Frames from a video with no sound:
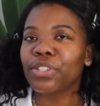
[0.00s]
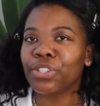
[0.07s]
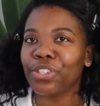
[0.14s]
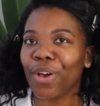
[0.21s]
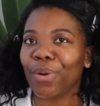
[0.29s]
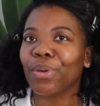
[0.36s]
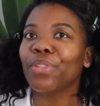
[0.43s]

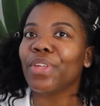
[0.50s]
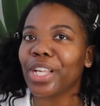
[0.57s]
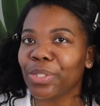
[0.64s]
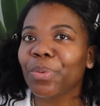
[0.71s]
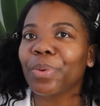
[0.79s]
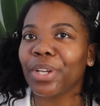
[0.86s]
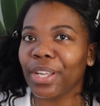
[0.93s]
So that's
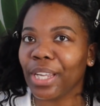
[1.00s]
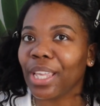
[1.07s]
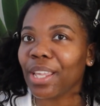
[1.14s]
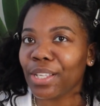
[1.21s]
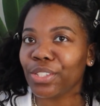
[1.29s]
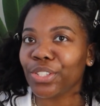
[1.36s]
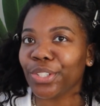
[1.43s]
what we're gonna
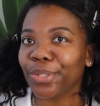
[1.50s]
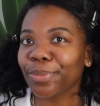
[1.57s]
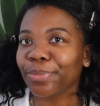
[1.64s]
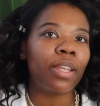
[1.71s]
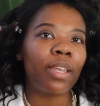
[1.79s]
get into.